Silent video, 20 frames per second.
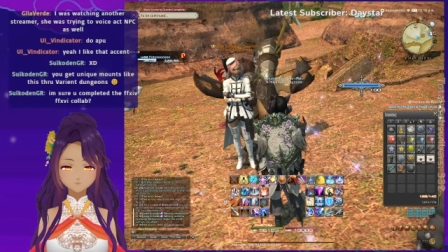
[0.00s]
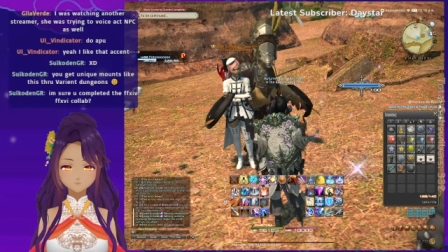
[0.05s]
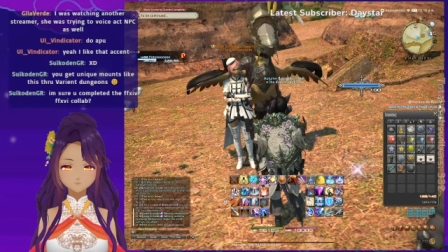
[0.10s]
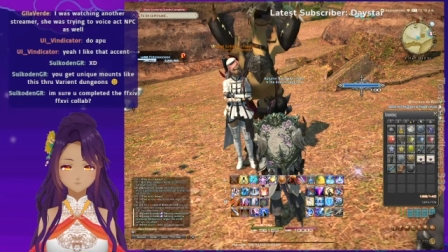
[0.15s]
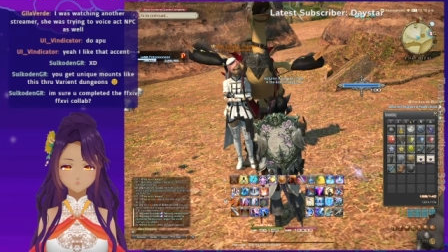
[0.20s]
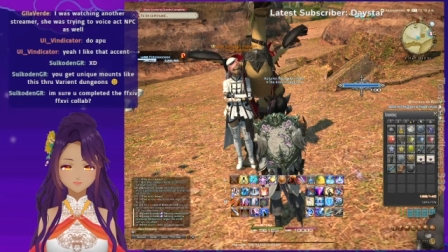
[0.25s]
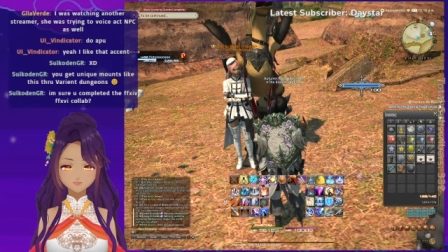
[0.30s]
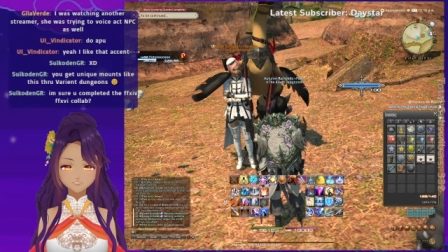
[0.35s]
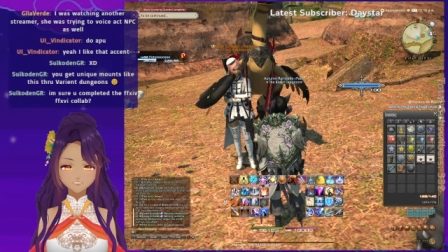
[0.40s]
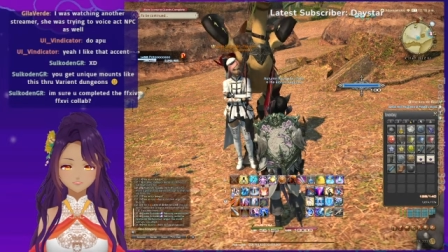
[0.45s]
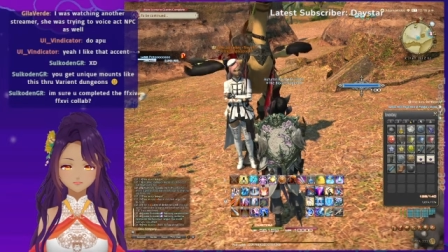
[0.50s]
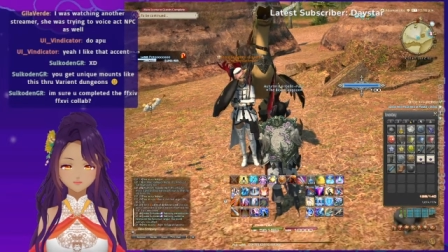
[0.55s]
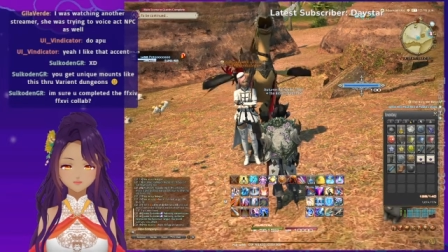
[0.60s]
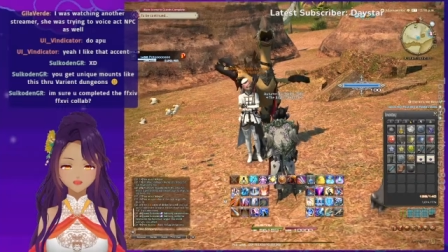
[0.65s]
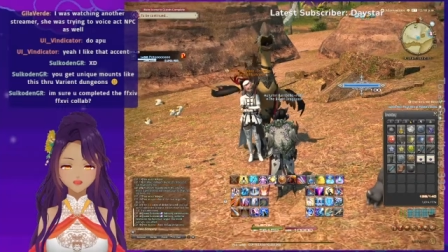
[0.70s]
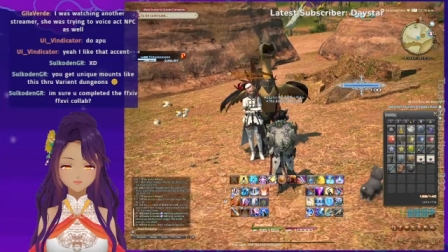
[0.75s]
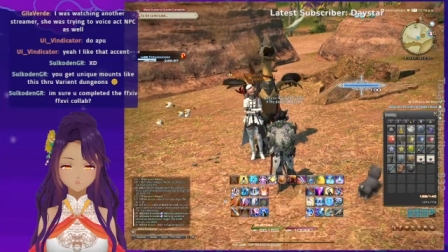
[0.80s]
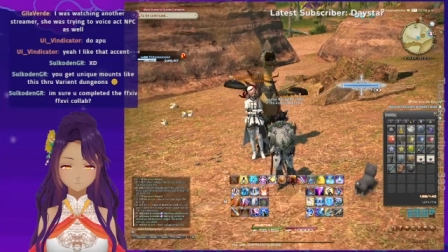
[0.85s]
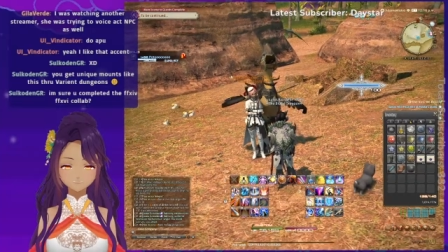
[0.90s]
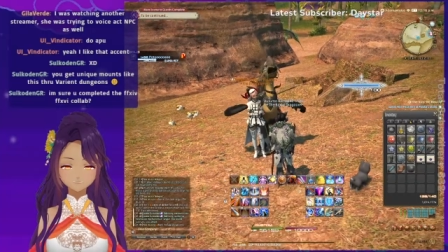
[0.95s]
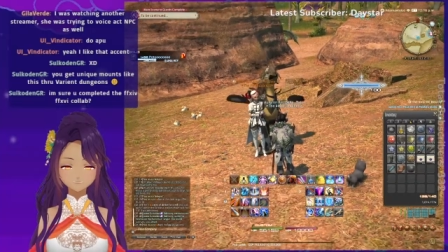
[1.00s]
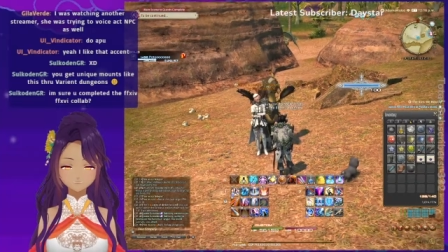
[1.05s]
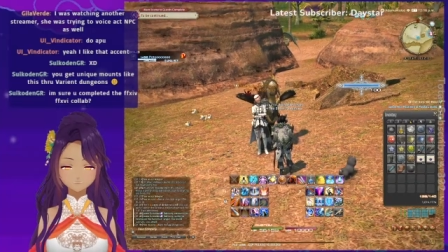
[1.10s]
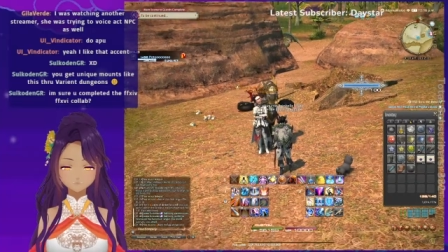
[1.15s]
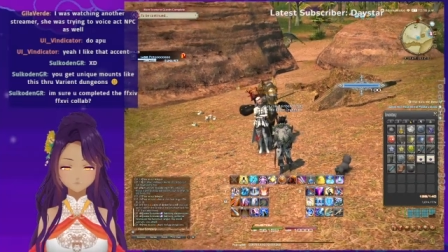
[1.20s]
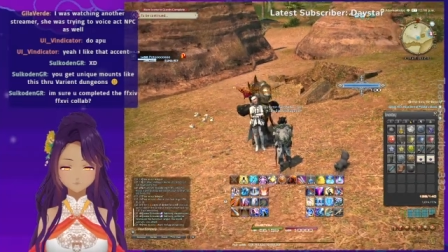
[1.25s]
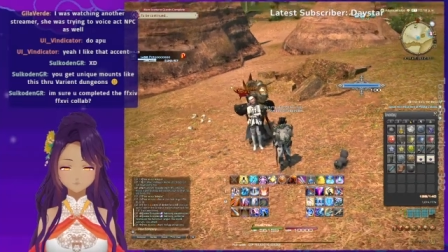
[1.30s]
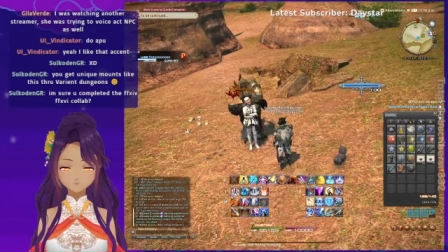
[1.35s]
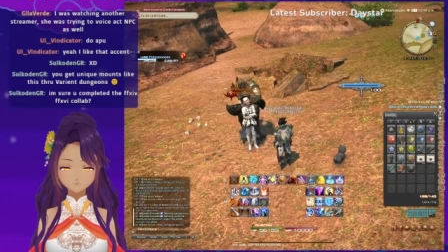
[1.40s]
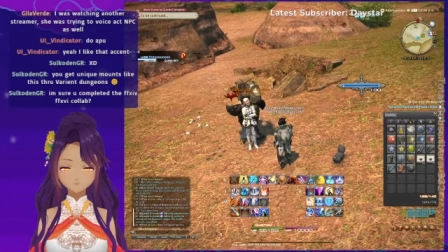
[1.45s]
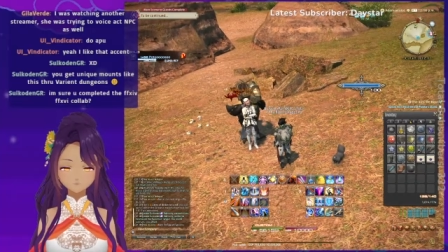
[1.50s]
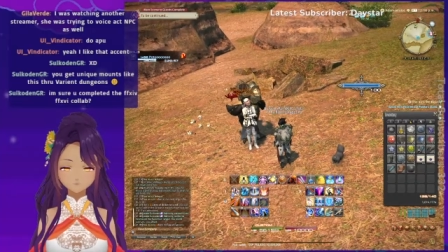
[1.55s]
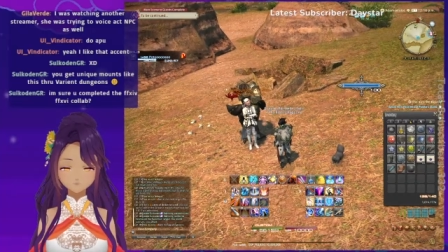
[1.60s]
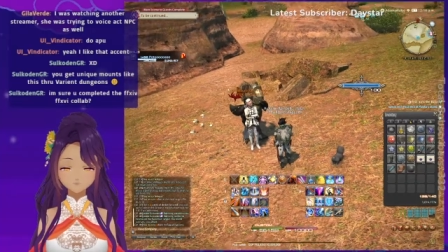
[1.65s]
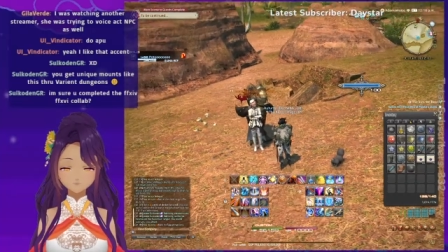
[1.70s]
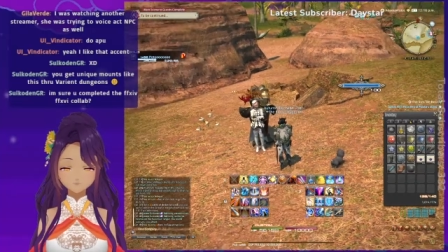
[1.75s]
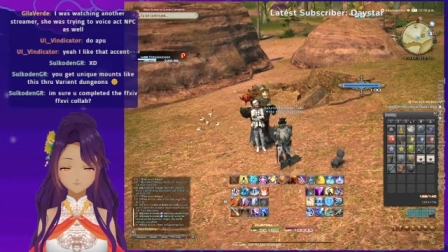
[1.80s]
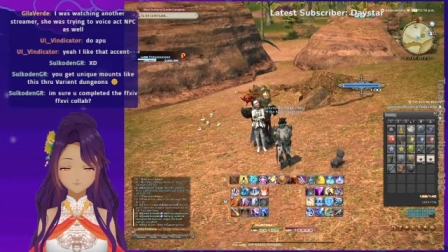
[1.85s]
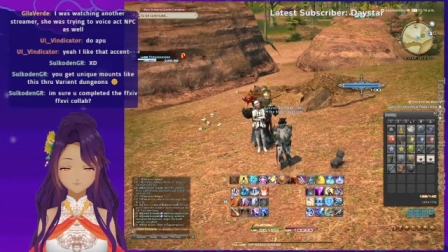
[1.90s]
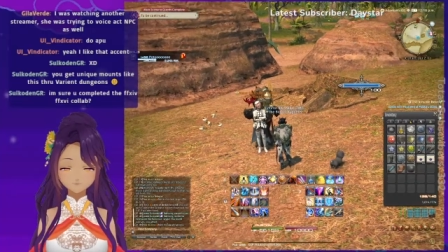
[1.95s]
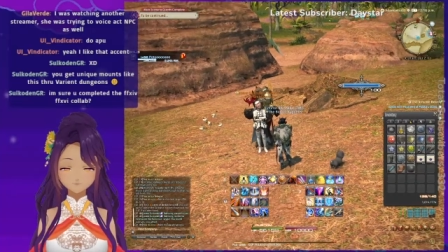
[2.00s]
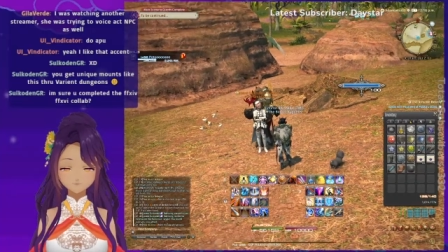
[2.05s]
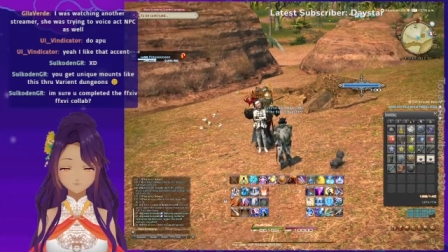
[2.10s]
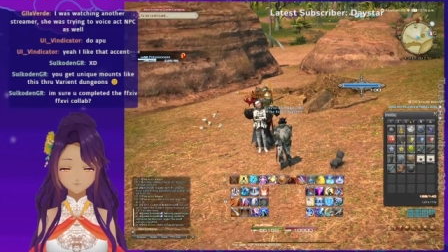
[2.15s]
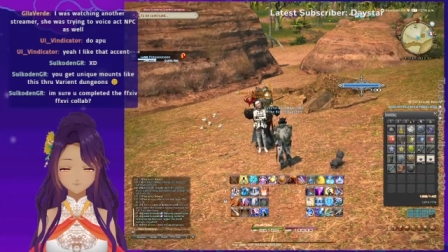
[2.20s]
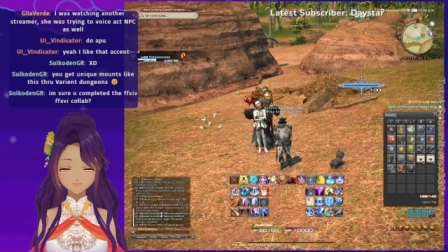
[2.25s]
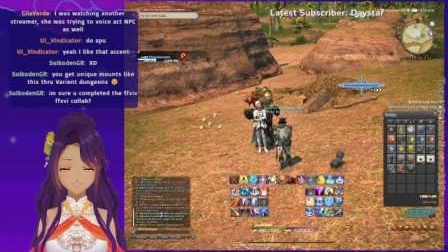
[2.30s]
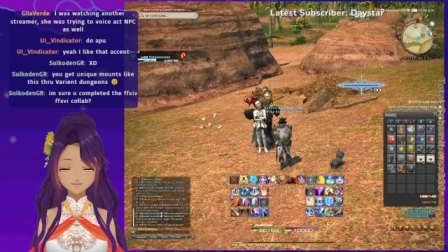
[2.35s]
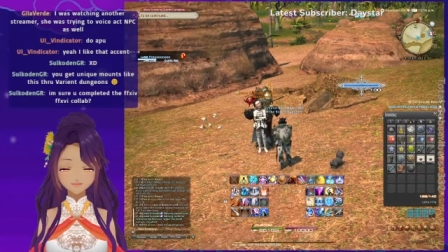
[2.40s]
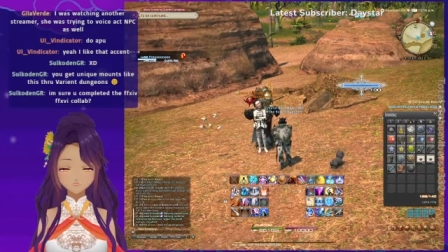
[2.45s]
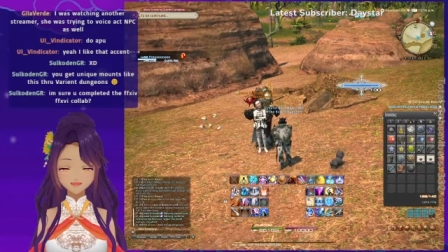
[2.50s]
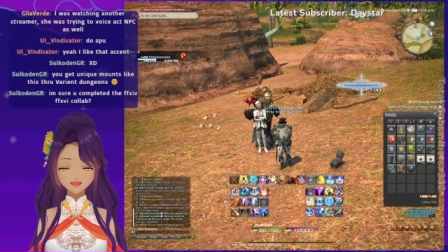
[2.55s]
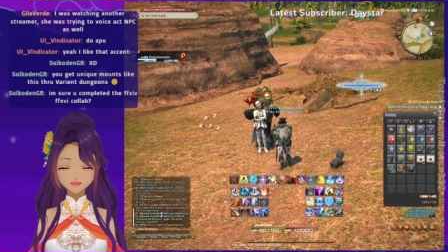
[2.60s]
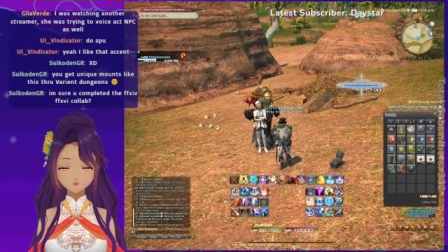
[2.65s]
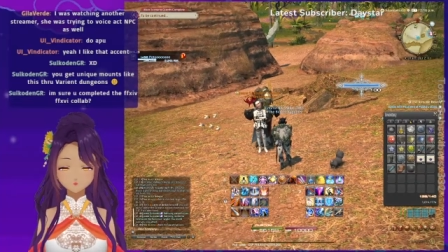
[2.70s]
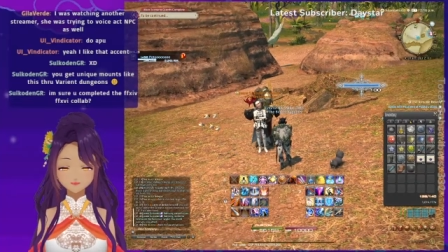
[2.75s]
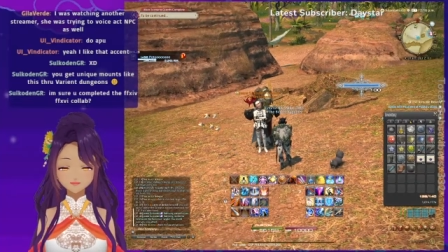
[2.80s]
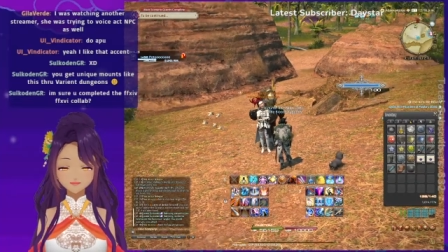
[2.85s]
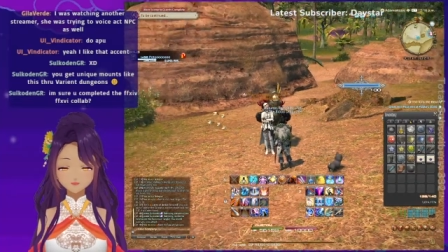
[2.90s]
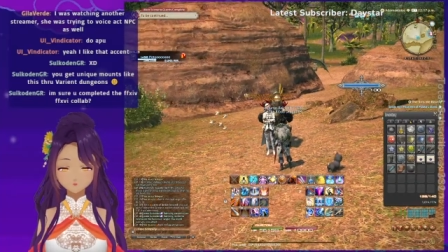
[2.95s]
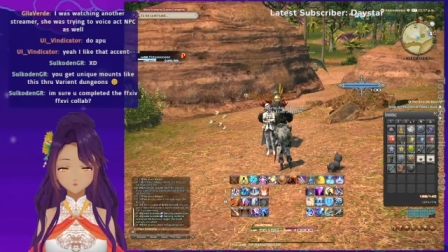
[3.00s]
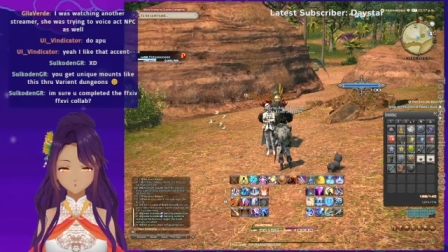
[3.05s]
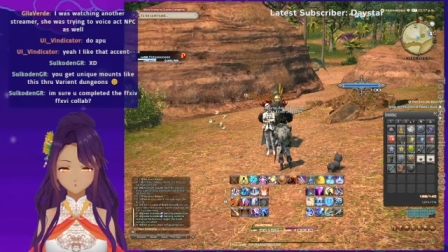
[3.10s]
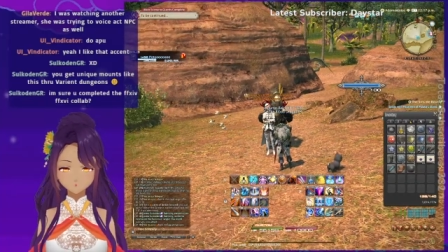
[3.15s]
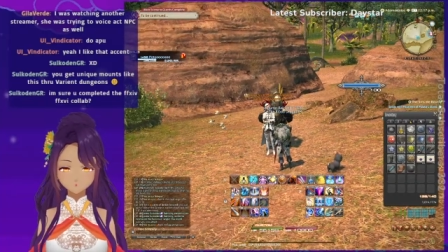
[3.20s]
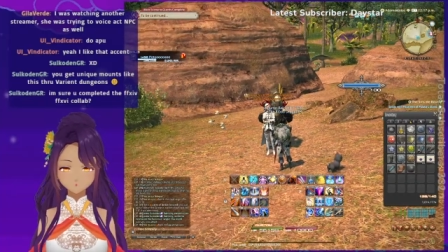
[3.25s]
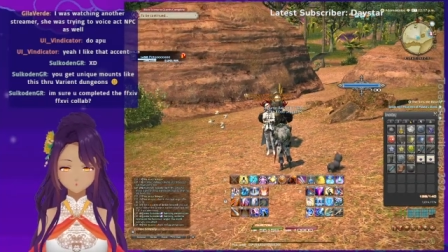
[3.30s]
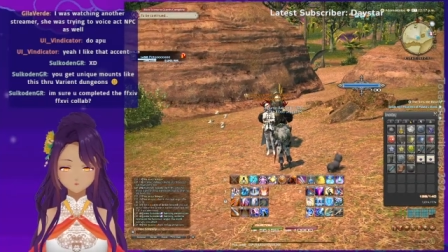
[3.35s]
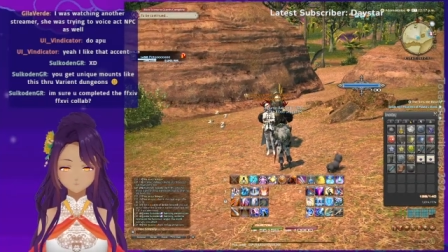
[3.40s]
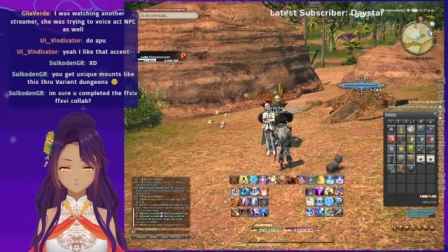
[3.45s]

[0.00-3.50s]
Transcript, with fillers: See, there he is. There's my Putu.